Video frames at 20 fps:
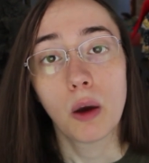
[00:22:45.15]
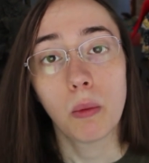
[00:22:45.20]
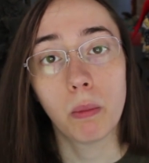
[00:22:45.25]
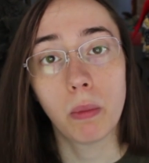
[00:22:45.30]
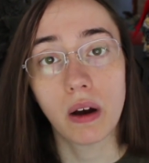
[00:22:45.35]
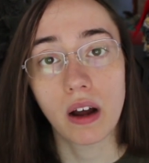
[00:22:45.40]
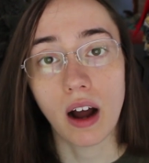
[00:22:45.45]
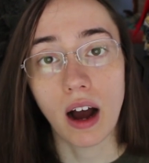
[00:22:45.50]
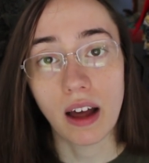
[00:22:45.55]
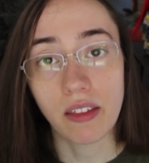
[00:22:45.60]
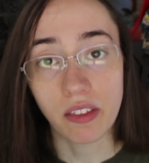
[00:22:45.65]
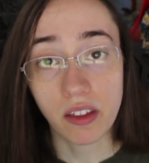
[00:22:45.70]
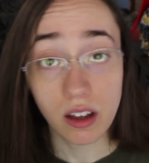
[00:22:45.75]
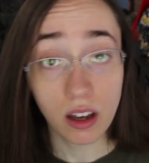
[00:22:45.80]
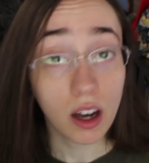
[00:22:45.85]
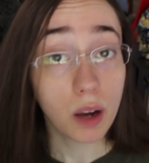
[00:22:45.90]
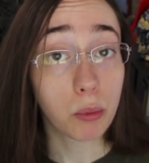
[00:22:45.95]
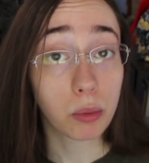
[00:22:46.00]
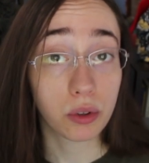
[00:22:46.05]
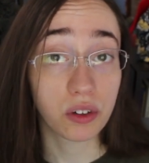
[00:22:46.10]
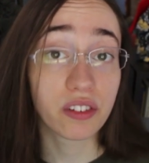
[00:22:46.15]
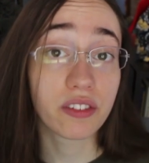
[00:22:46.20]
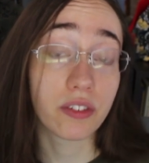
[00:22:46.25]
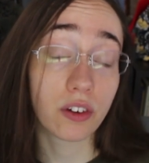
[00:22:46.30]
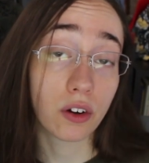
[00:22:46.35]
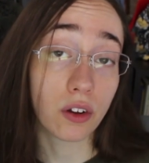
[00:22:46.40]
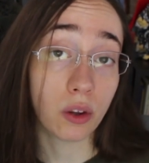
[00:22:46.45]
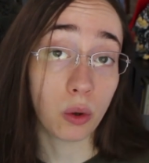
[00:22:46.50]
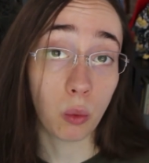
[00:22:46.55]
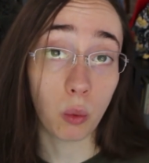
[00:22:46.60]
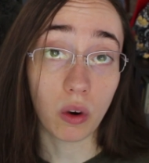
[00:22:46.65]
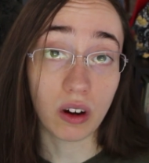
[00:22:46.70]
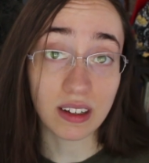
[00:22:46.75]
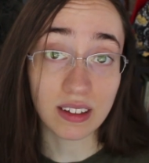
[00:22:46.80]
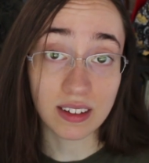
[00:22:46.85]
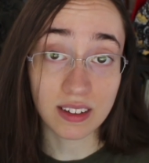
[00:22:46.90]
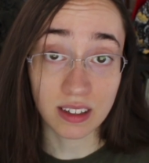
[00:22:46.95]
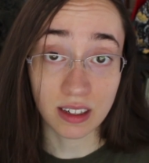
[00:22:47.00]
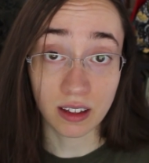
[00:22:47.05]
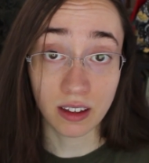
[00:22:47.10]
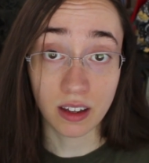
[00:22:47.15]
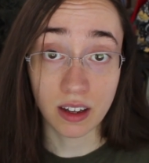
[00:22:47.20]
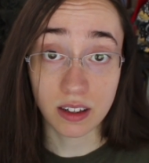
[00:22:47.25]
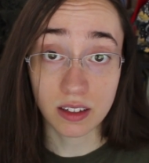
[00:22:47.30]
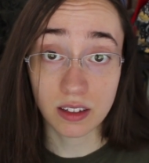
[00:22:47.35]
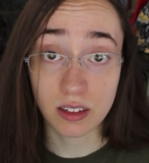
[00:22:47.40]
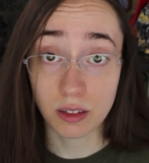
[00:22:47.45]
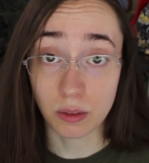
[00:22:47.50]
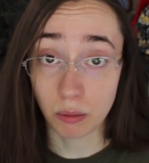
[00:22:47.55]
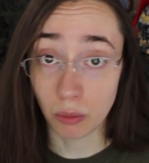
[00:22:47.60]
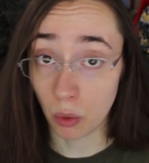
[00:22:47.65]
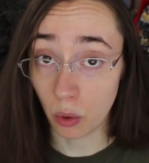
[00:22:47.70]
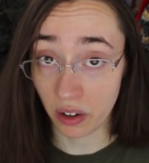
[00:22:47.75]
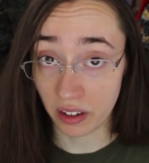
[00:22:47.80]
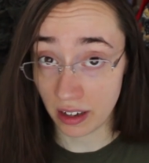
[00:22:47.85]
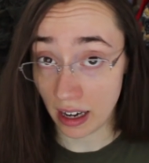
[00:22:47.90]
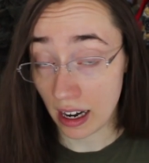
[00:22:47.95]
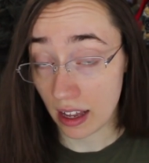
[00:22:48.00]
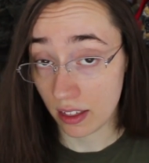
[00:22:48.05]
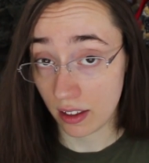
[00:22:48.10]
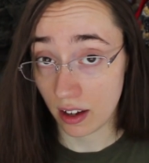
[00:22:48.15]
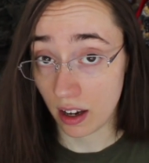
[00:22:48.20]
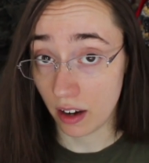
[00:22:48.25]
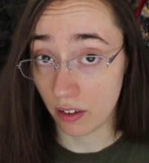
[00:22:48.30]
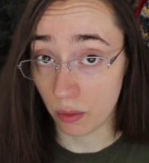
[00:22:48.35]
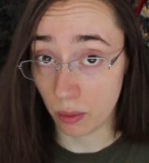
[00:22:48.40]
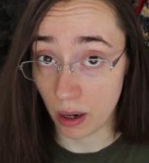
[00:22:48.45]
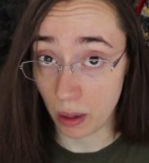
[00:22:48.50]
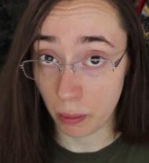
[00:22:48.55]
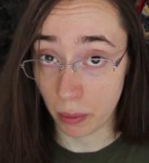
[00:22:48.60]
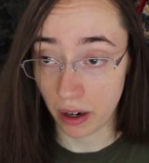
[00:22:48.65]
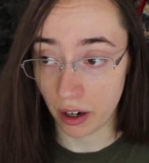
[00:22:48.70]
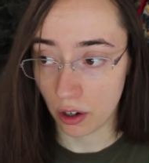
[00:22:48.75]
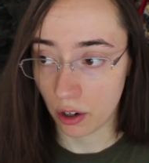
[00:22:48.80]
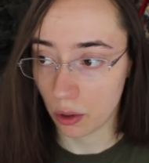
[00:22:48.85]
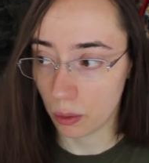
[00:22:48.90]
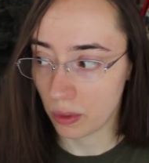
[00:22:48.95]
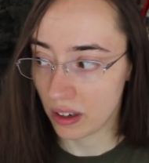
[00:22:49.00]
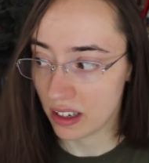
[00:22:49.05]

but I think I prefer the ones in this more than anything I've read by her